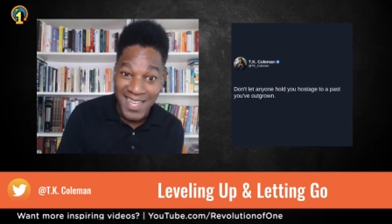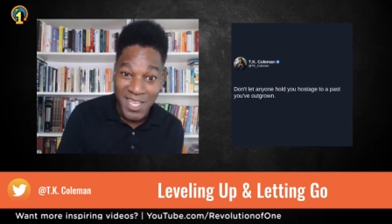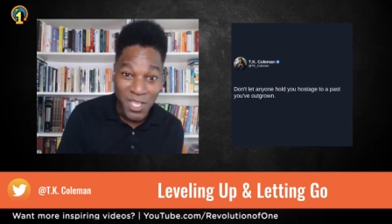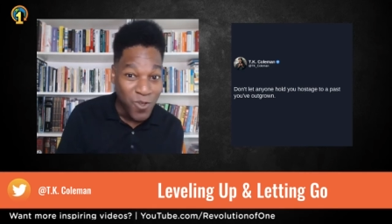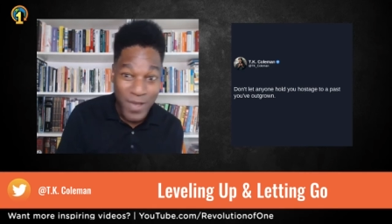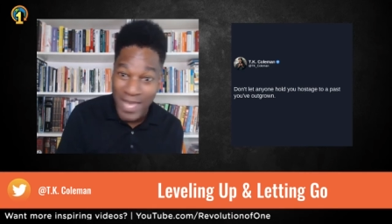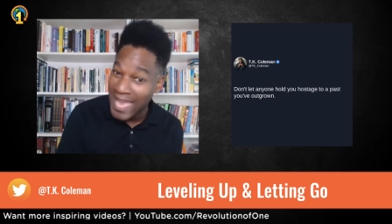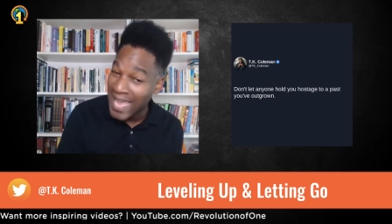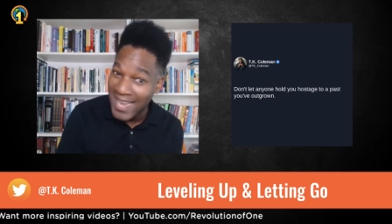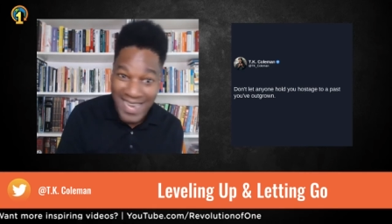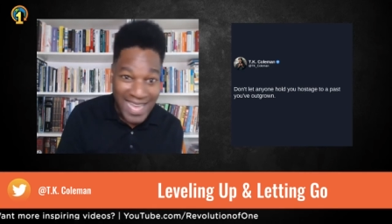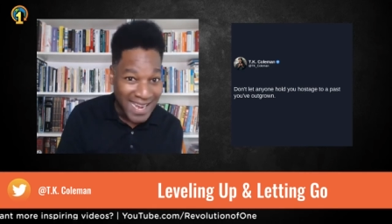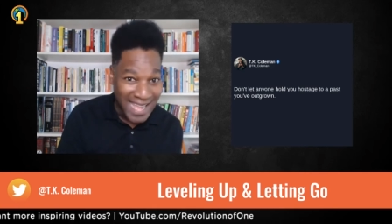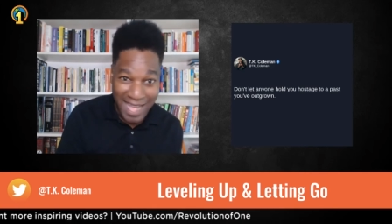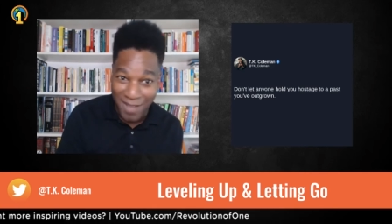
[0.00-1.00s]
You
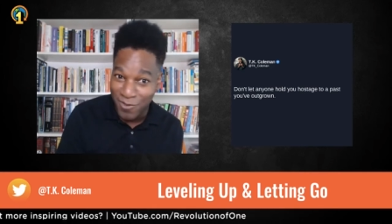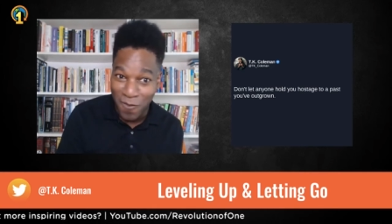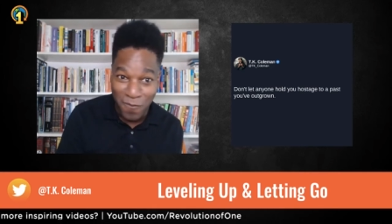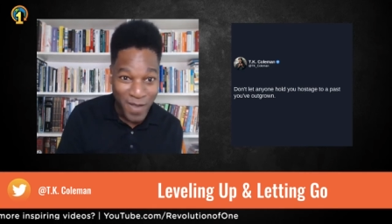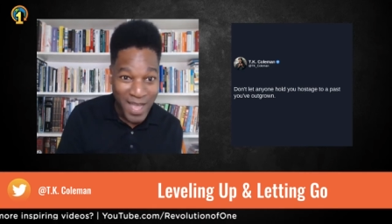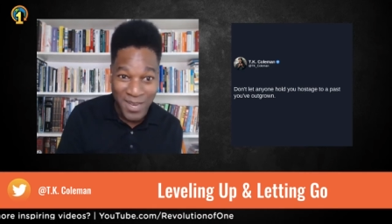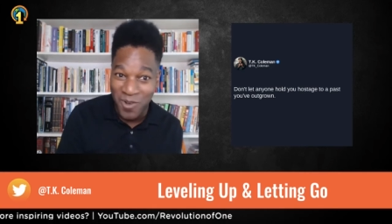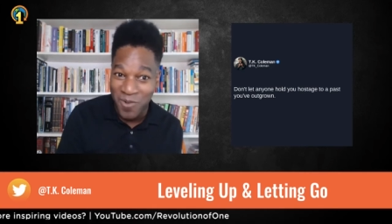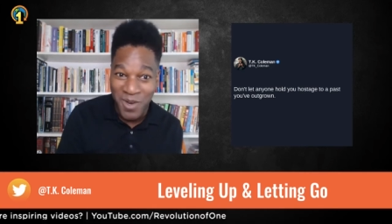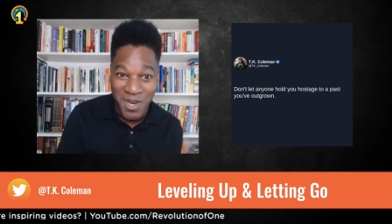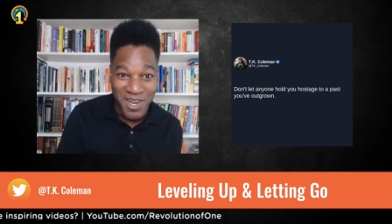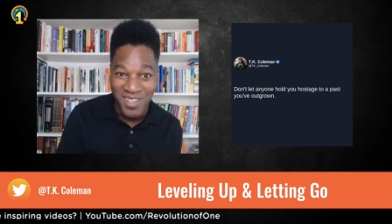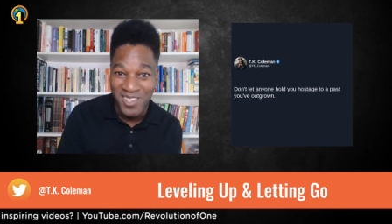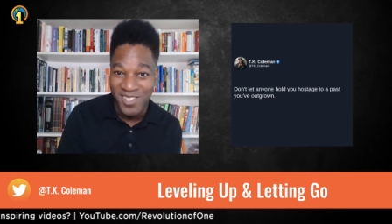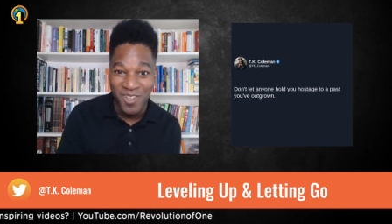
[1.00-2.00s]
cannot have the final
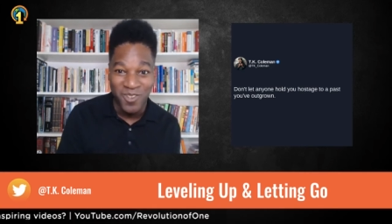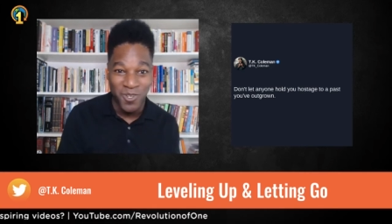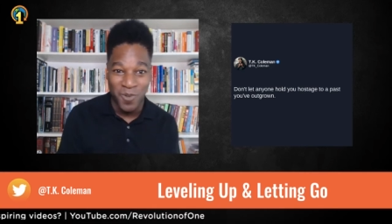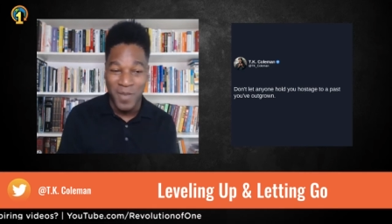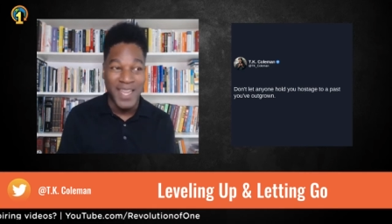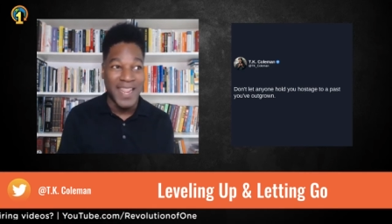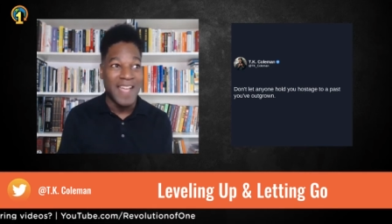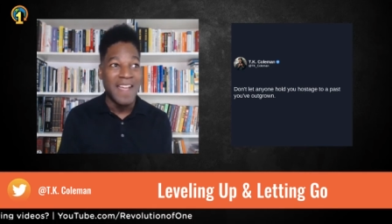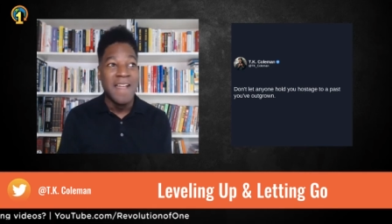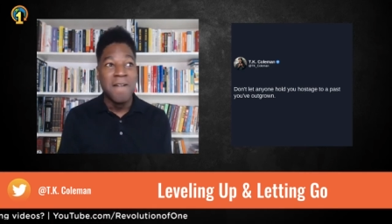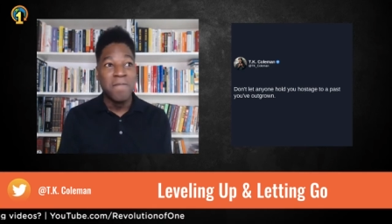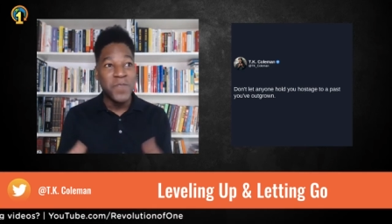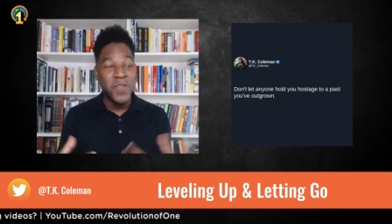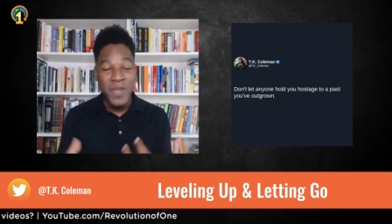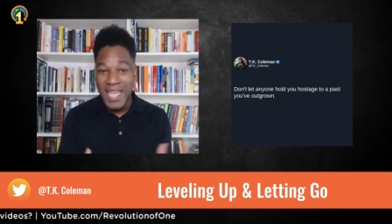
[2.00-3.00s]
word on social media.
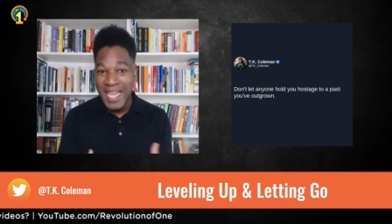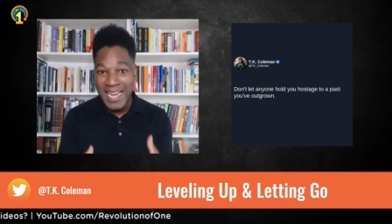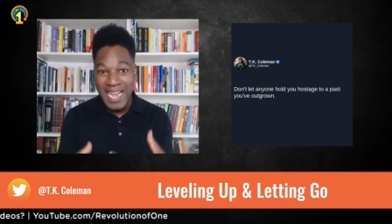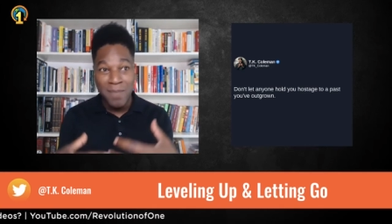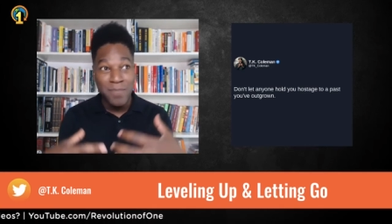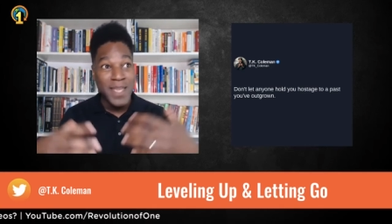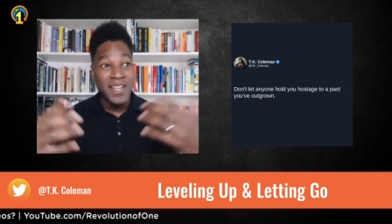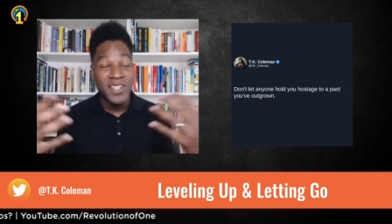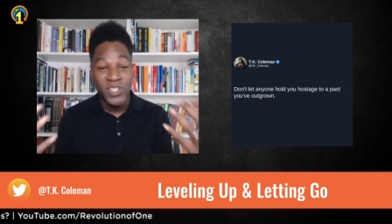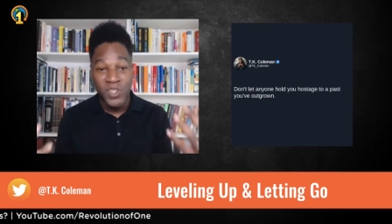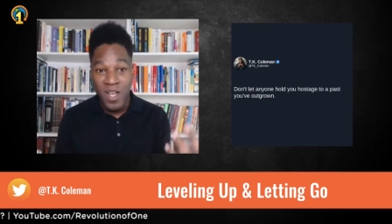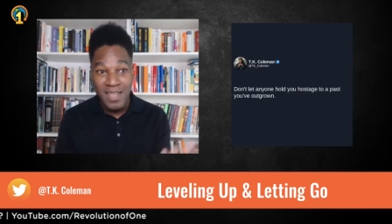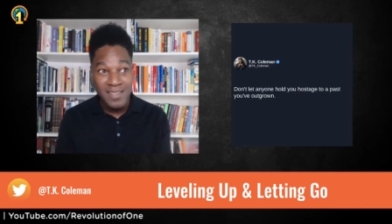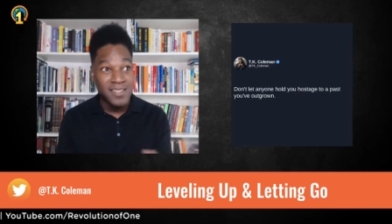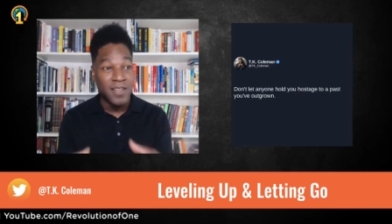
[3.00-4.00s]
You cannot be
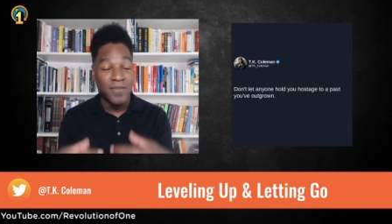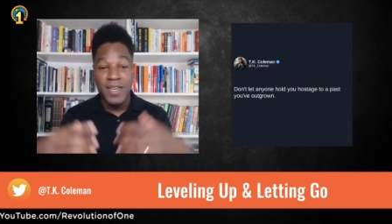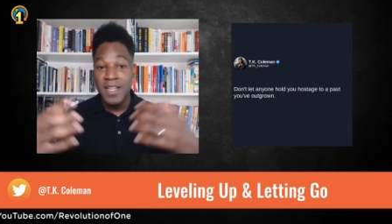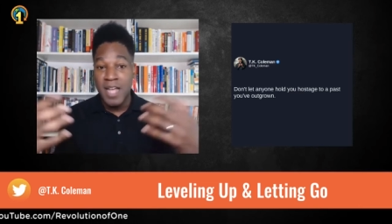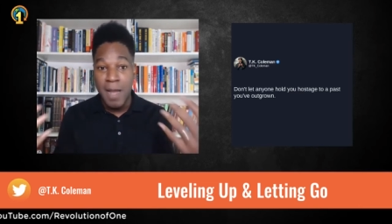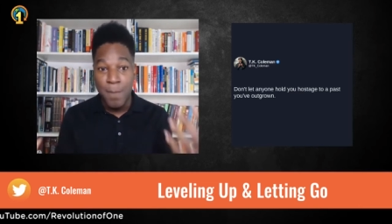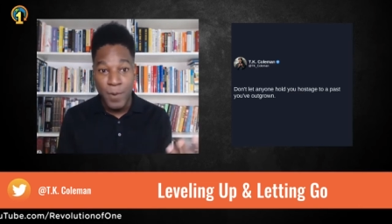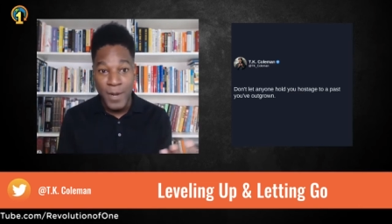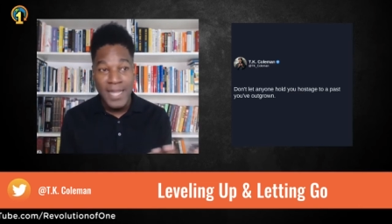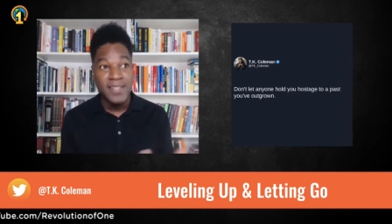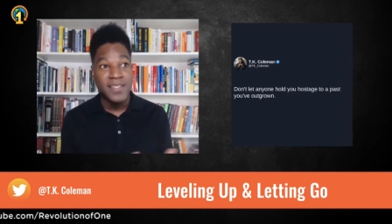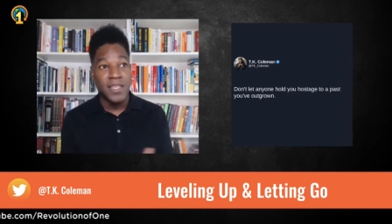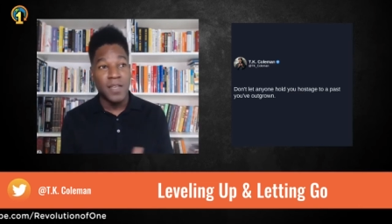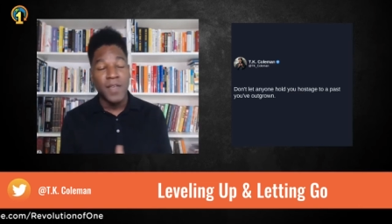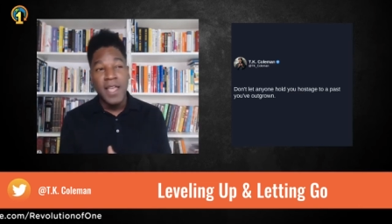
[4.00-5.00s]
exhaustive and
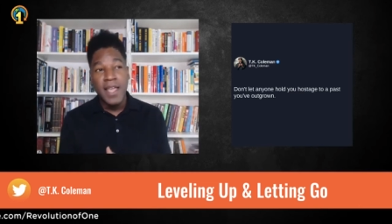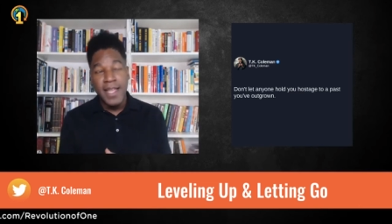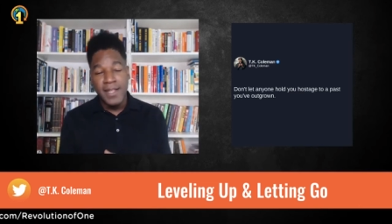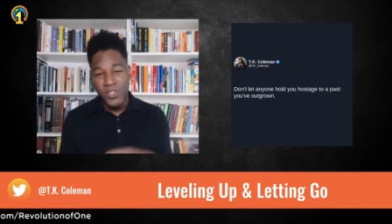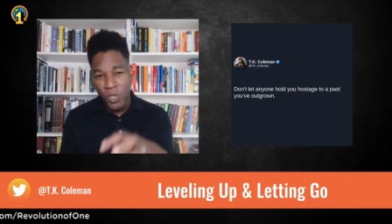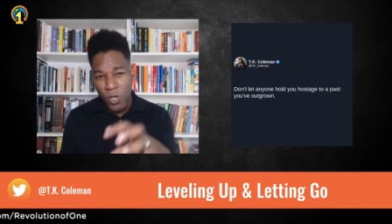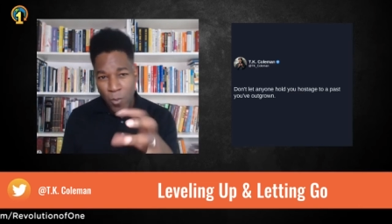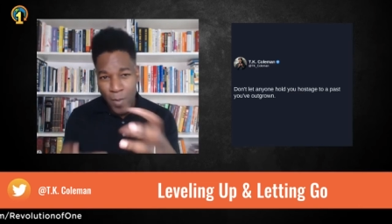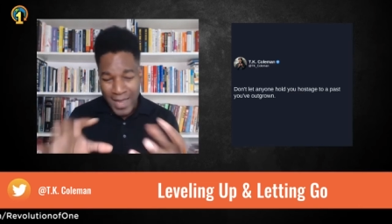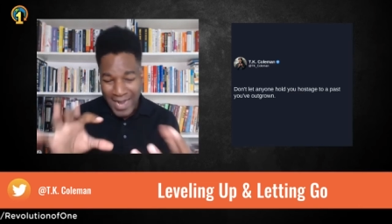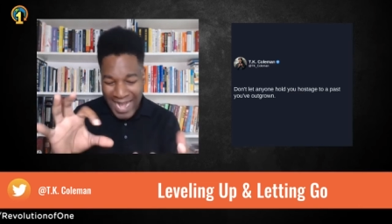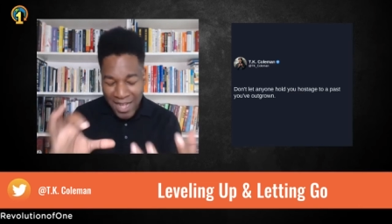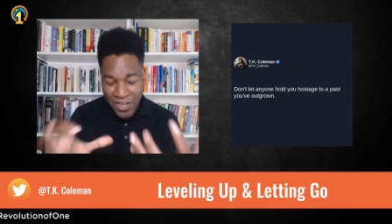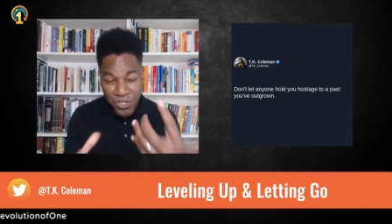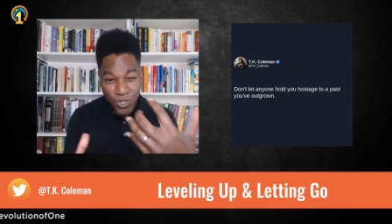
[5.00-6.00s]
comprehensive. And so, no matter
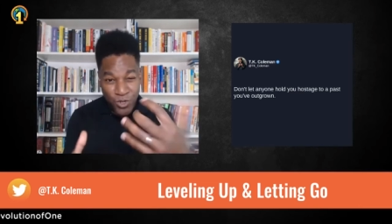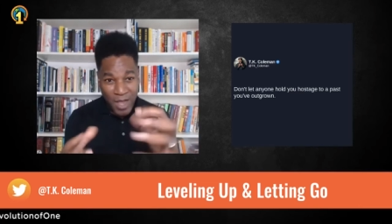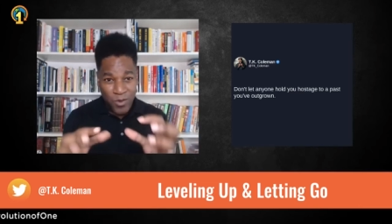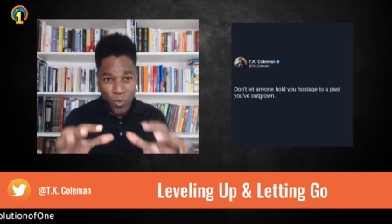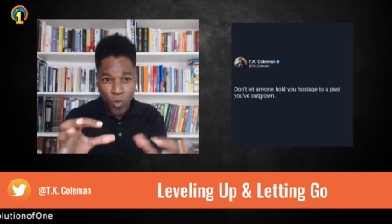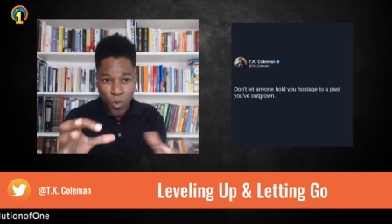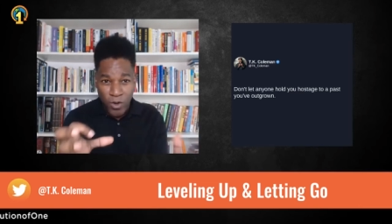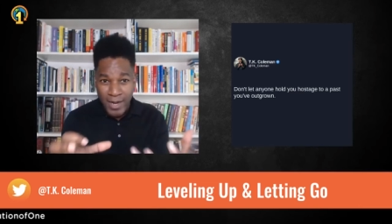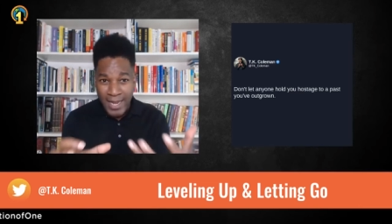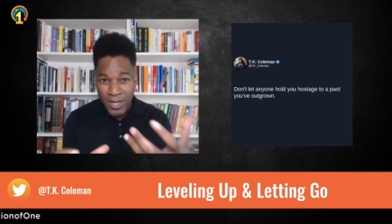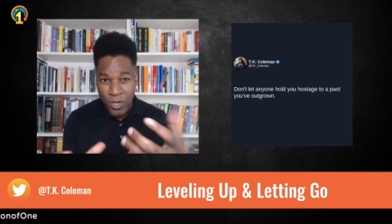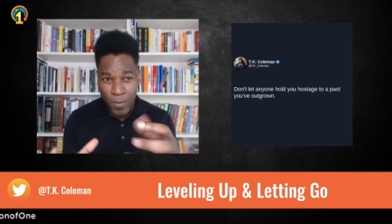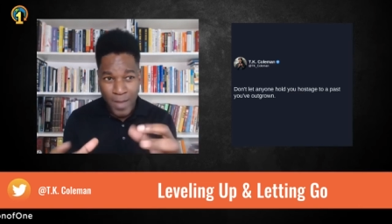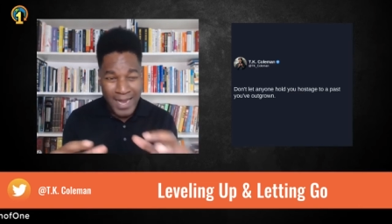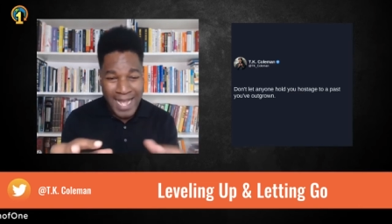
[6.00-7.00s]
how you try to word
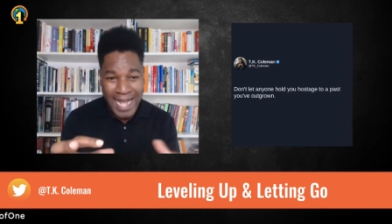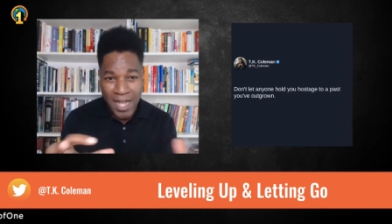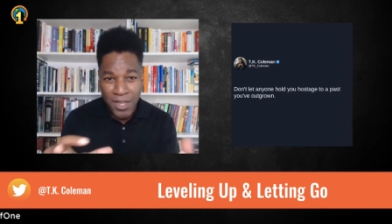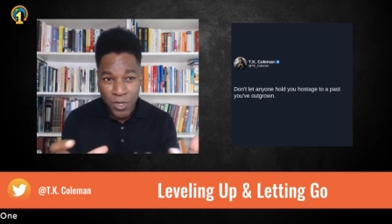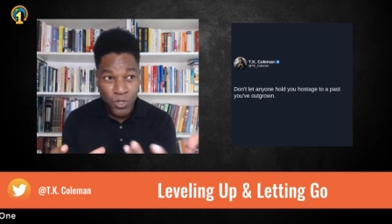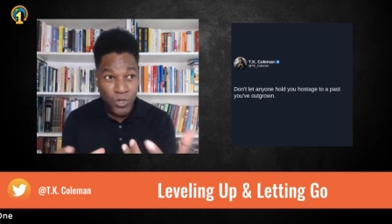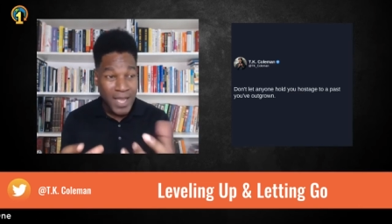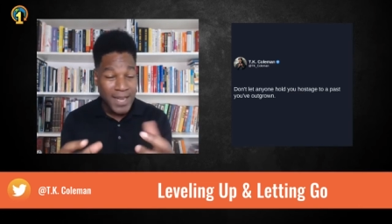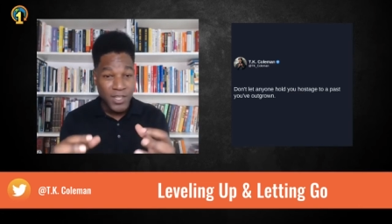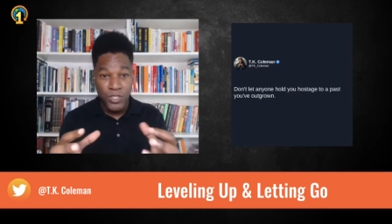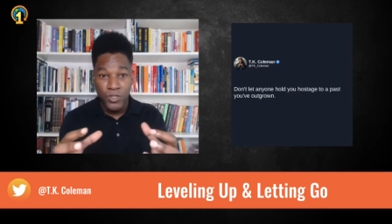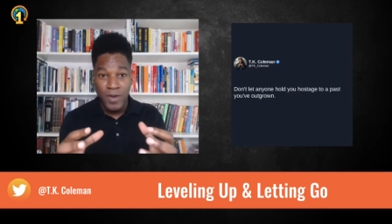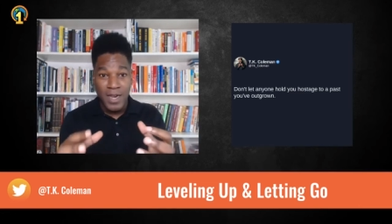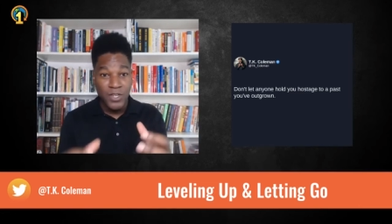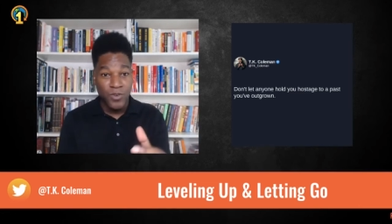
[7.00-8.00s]
it, no matter how you try to
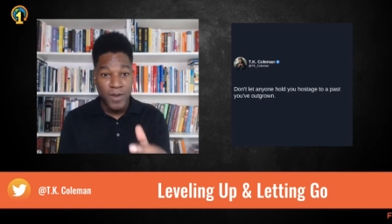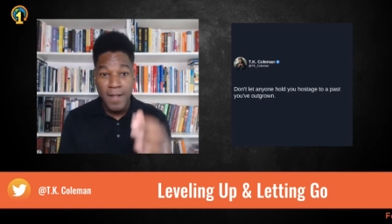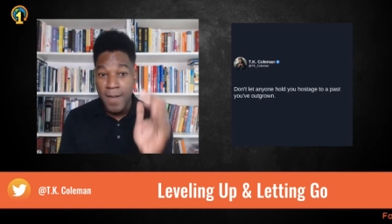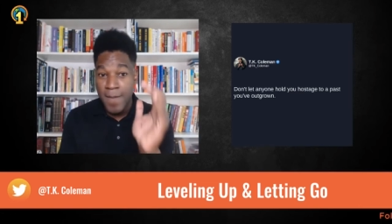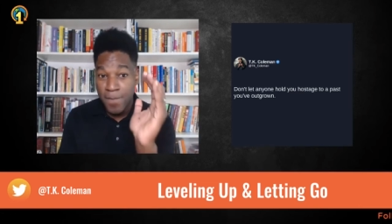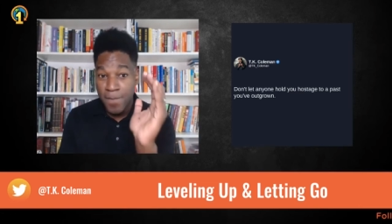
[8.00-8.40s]
structure it,